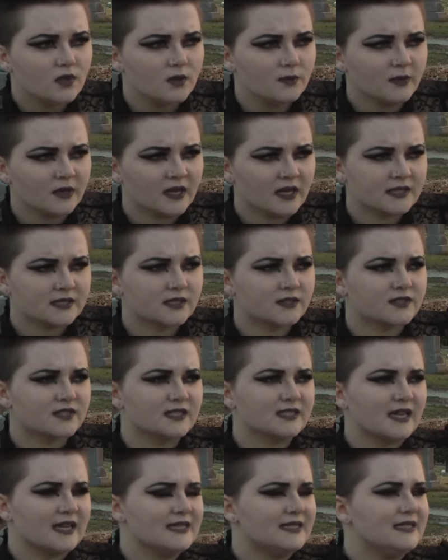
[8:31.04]
Because there's
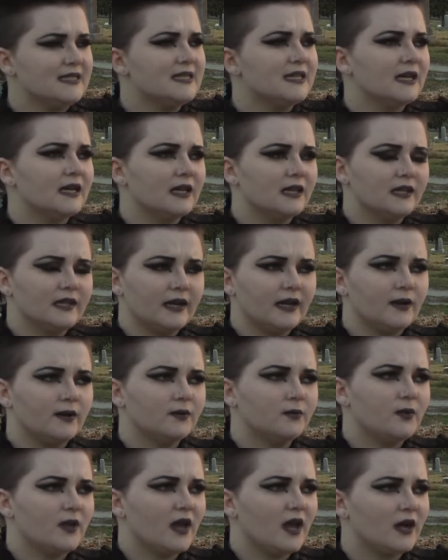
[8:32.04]
this idea
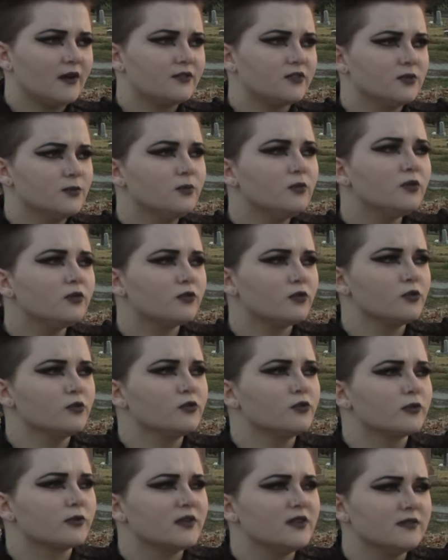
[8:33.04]
that we have to move through
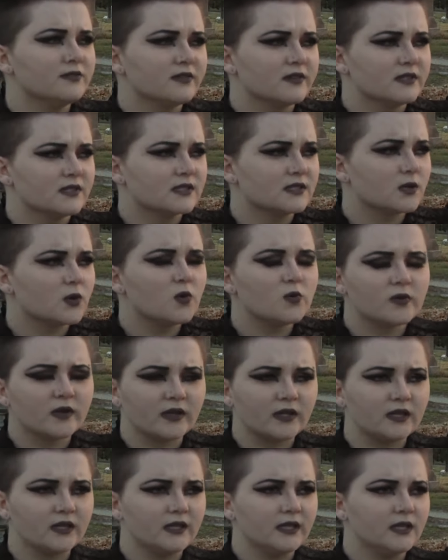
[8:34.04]
grief as
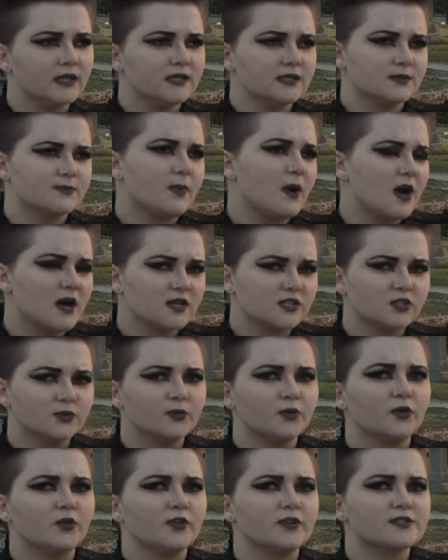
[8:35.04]
quickly as
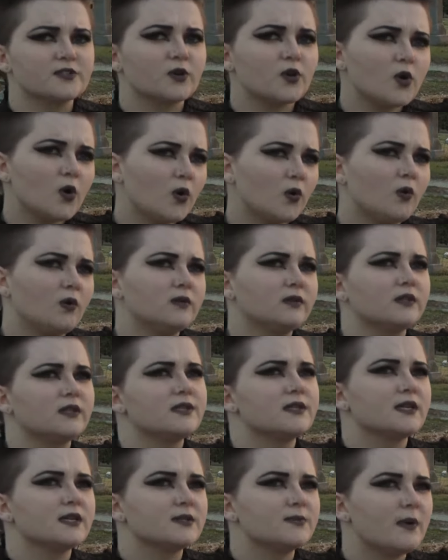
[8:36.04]
possible, as
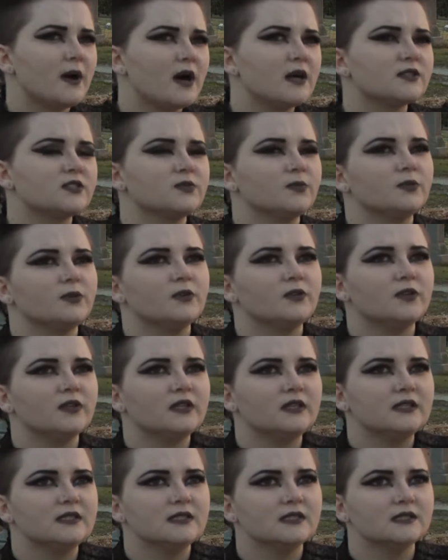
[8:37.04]
coldly as possible,
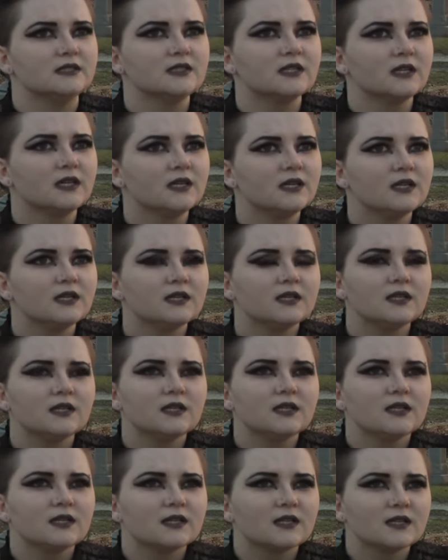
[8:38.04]
and
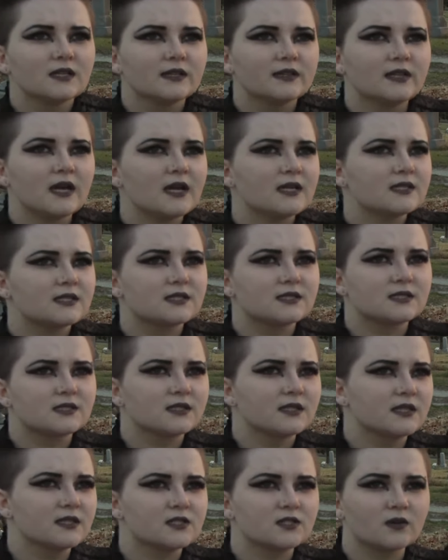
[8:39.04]
that's
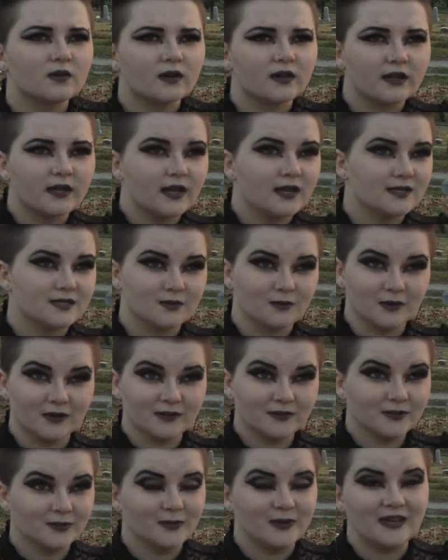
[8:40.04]
historically hasn't
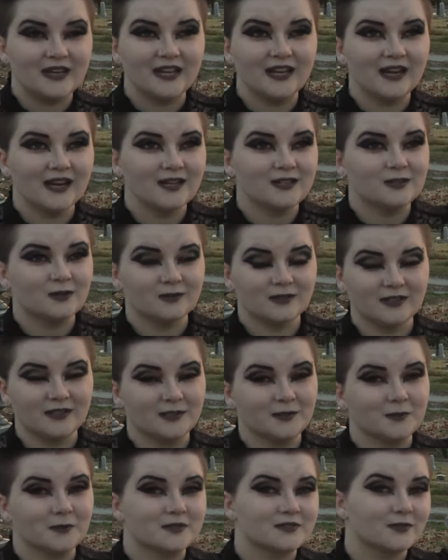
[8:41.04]
worked for me. I don't think
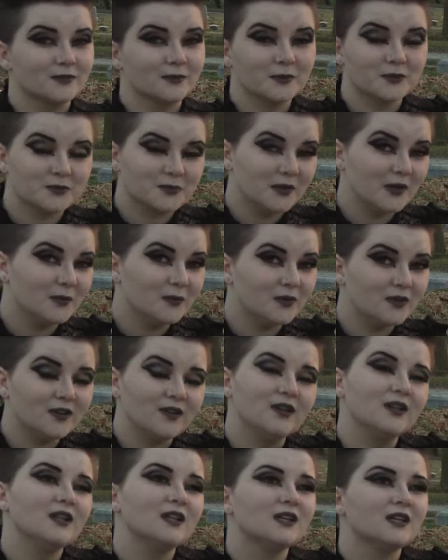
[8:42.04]
it works for most
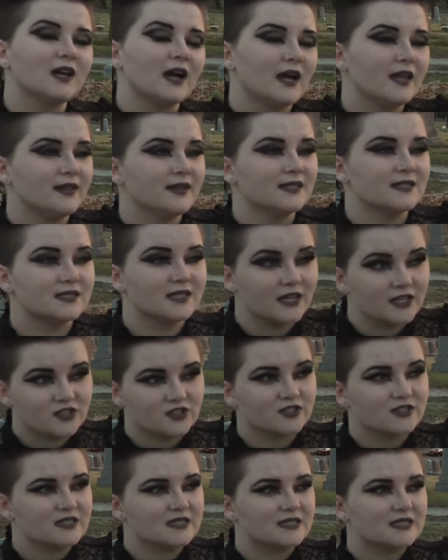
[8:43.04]
people. I think it's
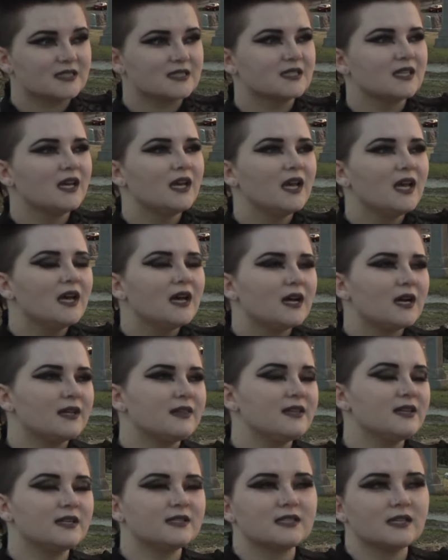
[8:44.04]
dangerous. I
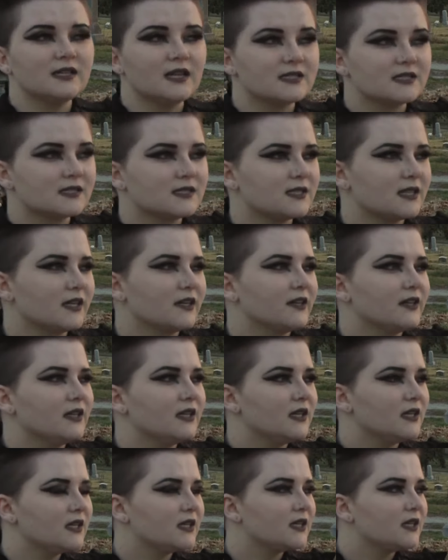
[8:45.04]
think it's unnecessary.